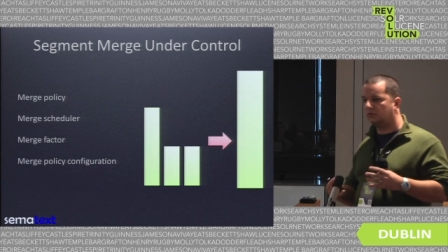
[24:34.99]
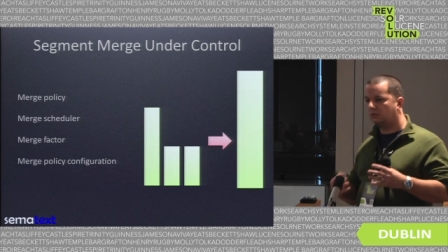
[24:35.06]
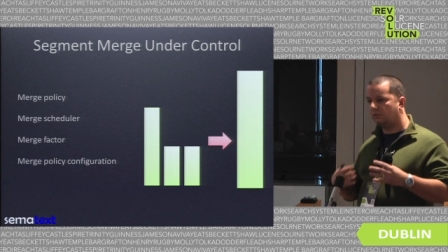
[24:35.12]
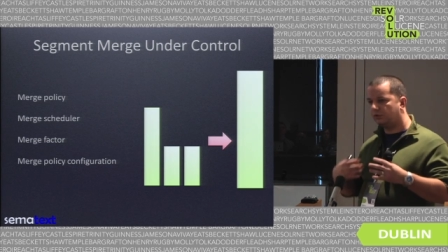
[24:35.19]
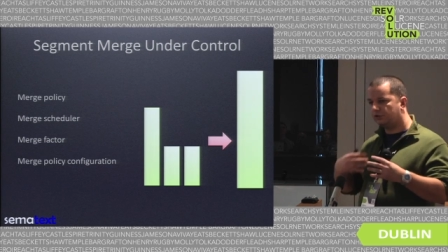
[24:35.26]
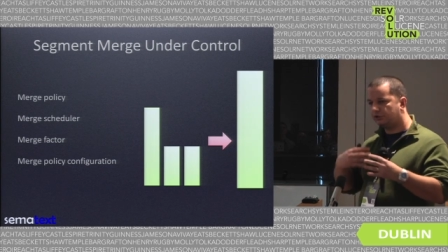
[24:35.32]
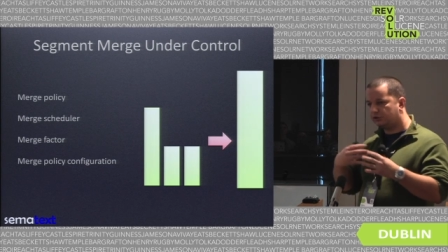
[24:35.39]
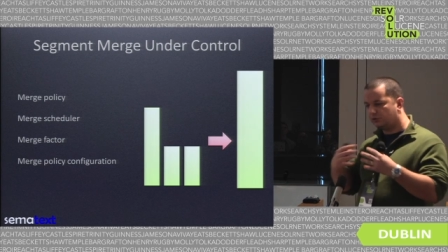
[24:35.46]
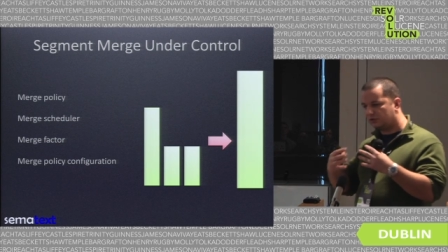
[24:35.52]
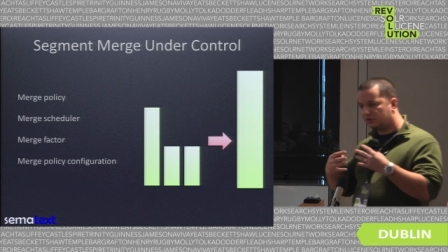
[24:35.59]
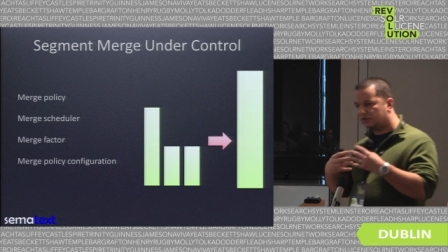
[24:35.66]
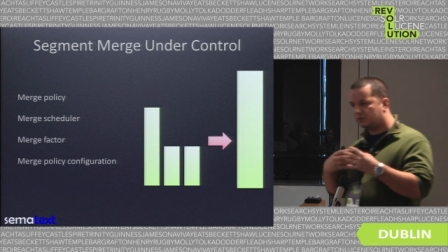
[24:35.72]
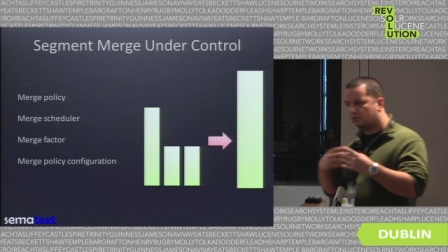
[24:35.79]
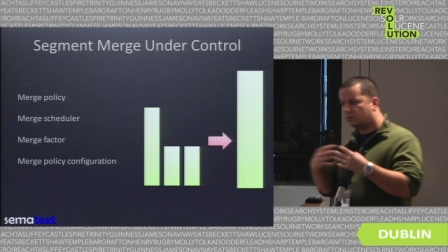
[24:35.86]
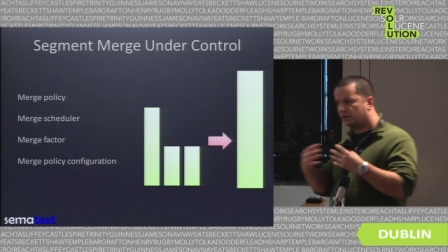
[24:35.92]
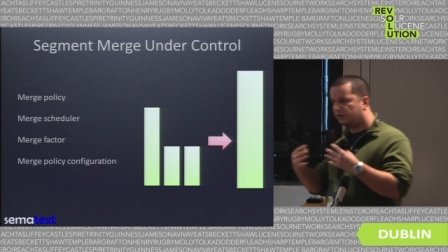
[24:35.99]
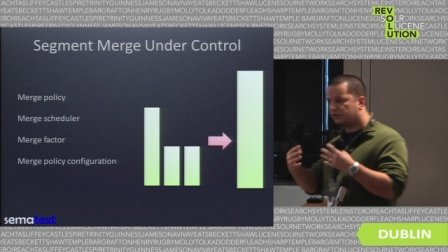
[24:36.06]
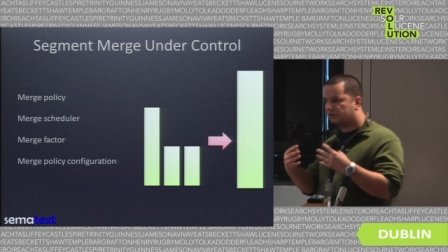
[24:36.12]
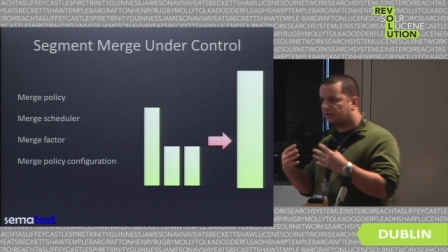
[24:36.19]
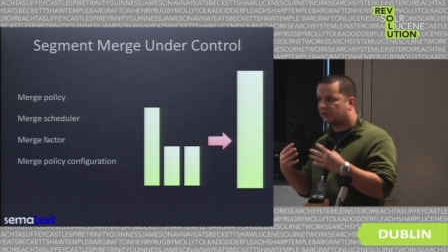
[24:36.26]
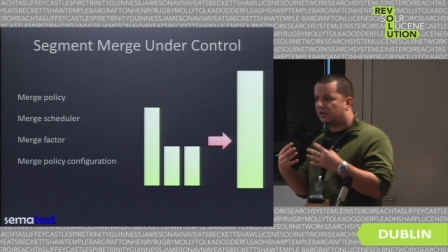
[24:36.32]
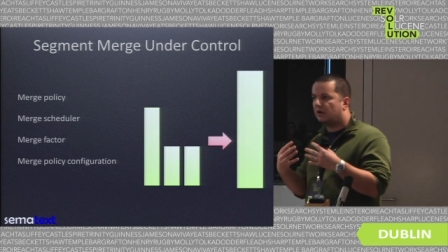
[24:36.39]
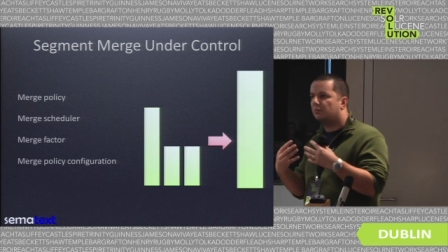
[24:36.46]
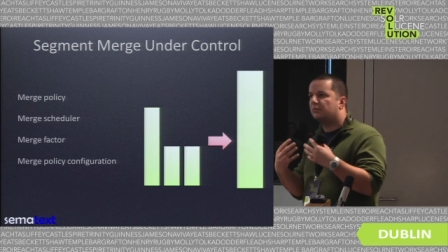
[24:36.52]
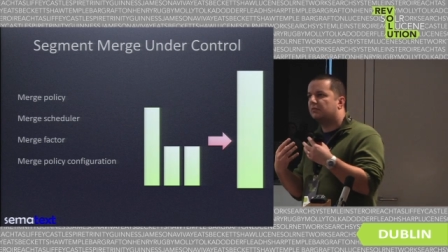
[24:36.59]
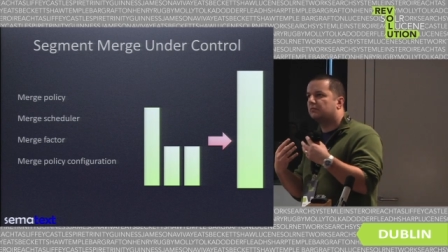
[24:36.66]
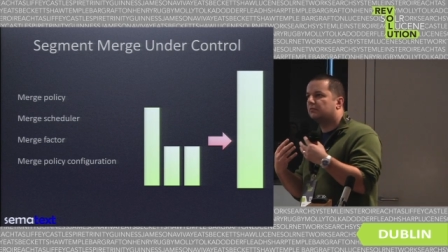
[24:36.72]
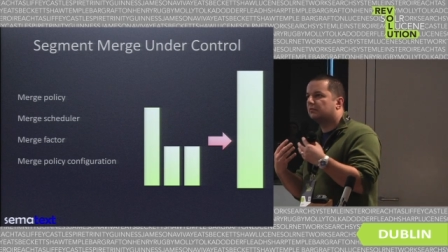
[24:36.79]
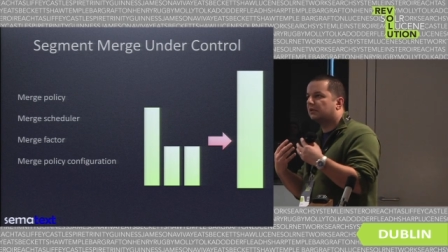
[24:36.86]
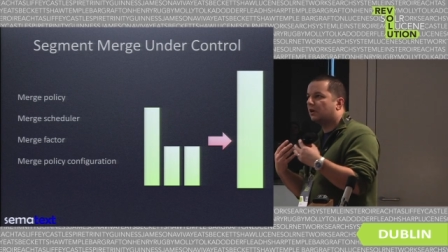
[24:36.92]
which chooses which, how,
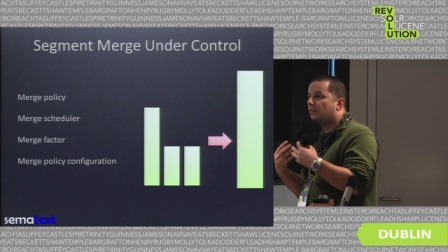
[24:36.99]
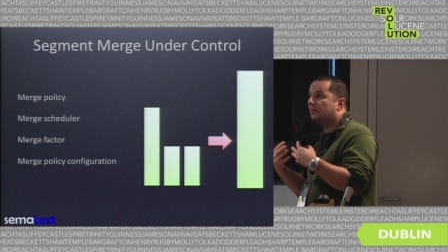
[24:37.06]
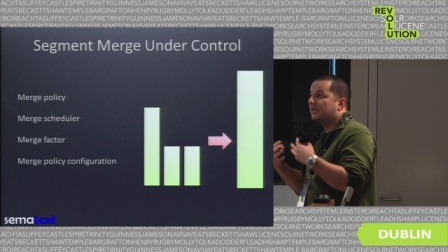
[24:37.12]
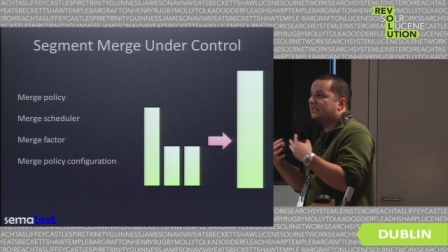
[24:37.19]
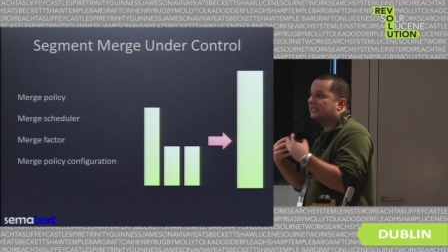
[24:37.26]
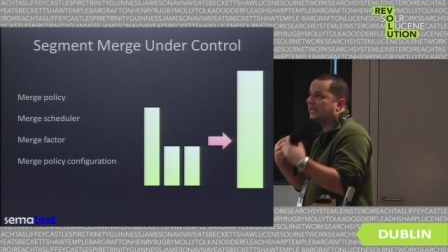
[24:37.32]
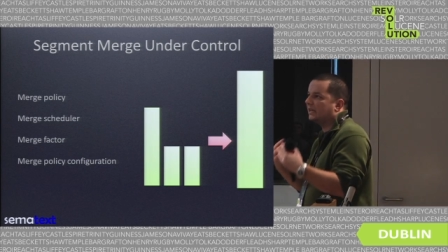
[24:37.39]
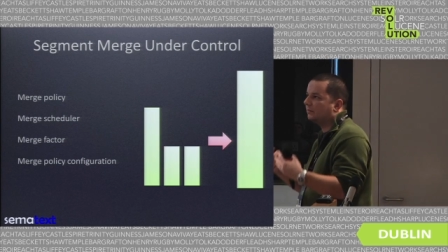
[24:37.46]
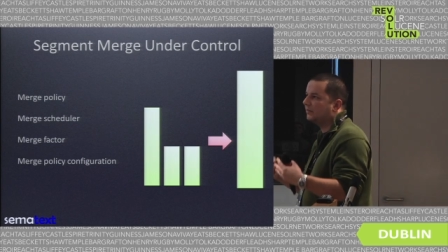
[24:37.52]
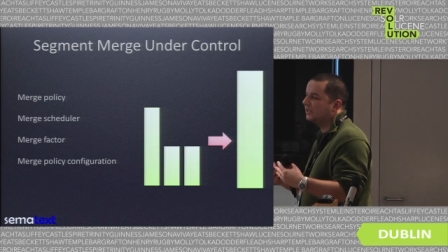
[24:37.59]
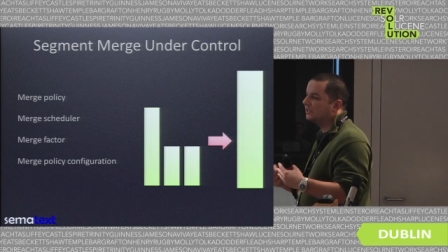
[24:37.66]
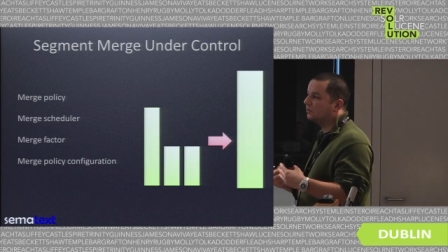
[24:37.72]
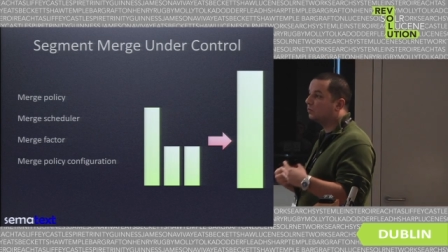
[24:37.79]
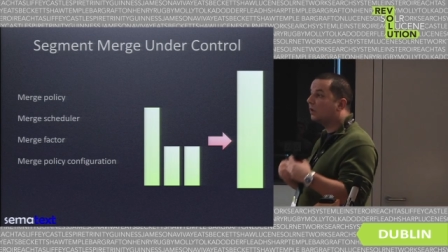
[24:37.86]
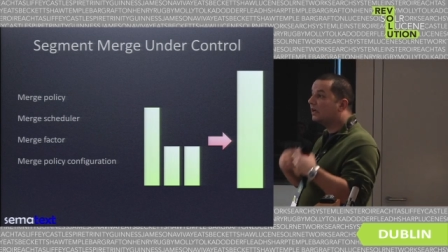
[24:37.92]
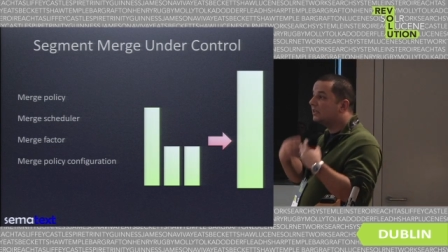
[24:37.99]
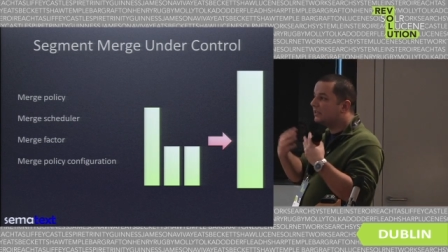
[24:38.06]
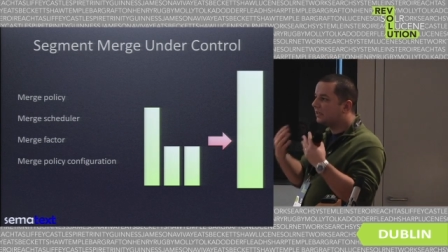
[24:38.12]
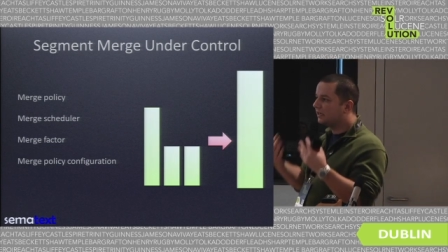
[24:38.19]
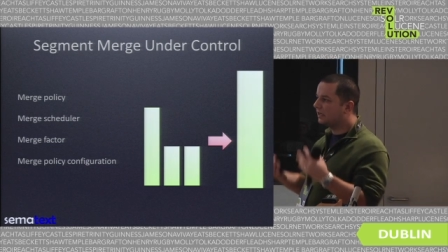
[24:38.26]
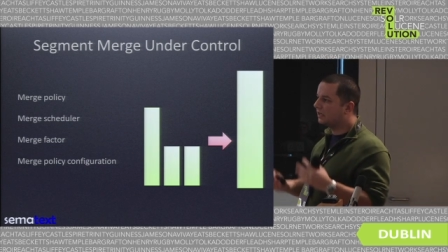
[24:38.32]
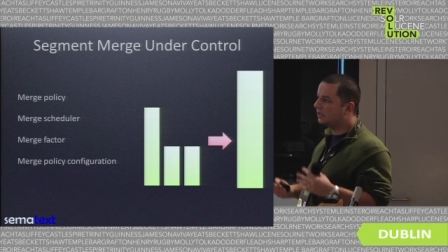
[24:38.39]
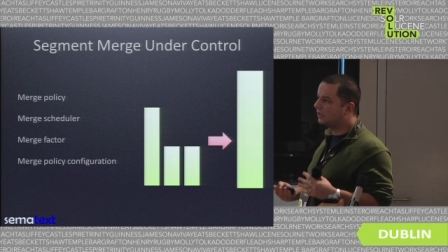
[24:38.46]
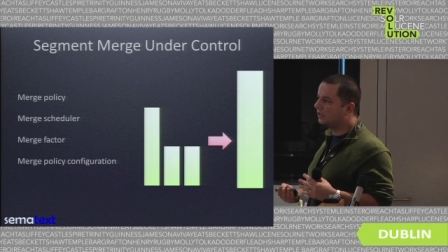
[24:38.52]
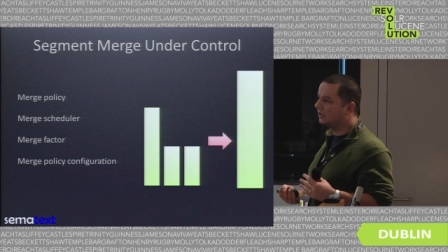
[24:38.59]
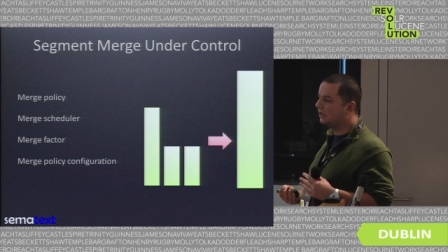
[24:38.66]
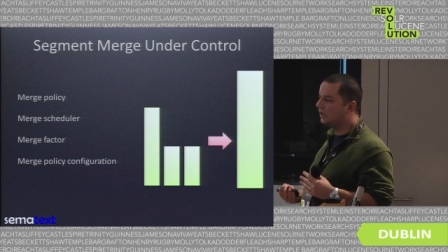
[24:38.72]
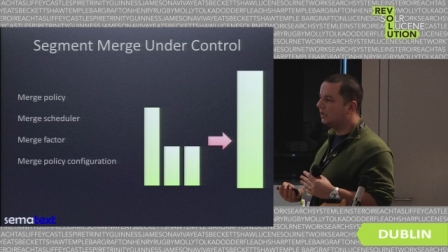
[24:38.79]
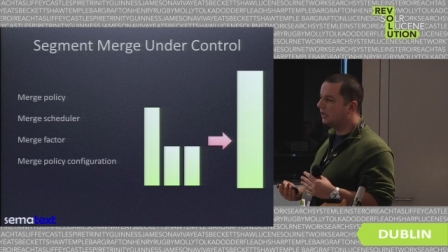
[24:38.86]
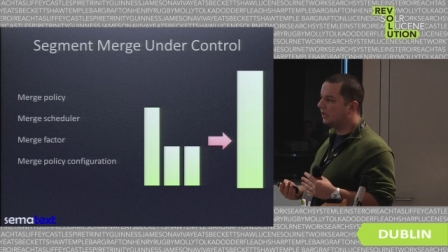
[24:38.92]
how many segments, when they are
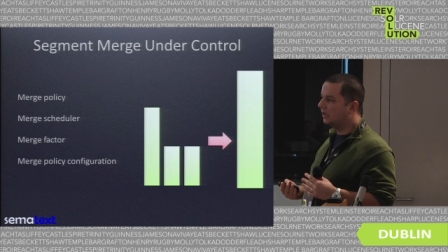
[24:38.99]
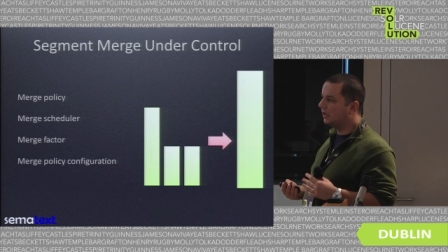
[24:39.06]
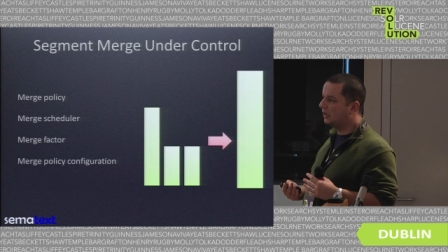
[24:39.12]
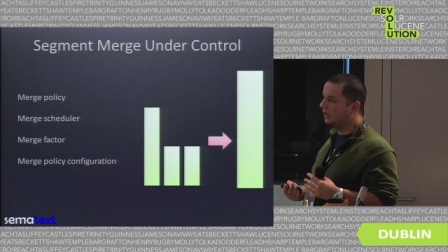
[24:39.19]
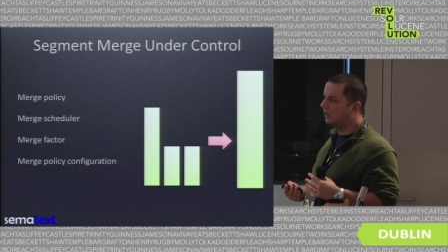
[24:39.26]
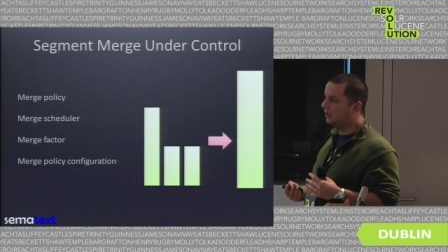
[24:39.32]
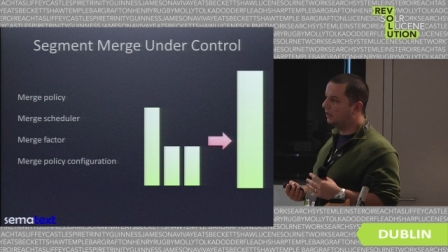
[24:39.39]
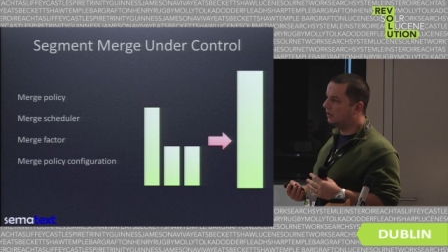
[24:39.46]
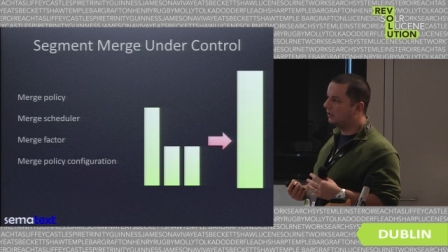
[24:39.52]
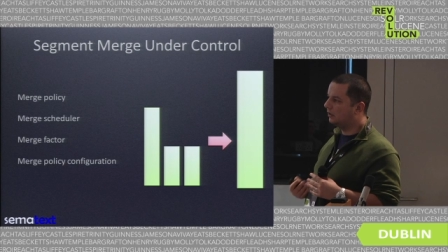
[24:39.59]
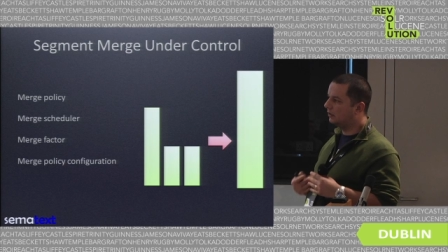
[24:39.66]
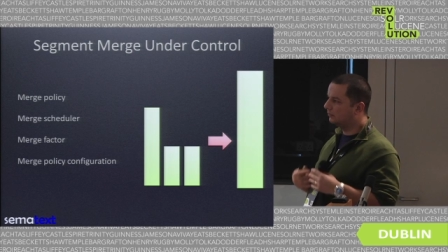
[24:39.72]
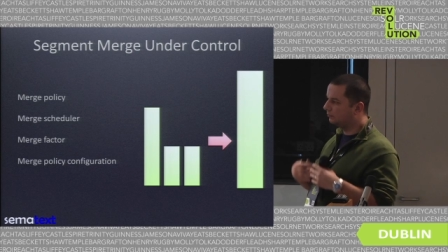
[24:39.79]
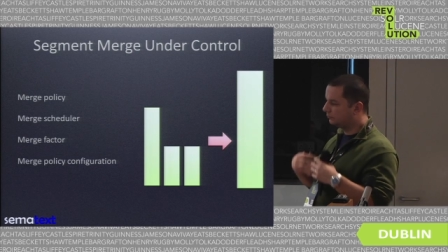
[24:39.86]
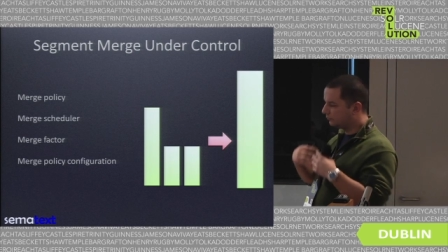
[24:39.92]
uh,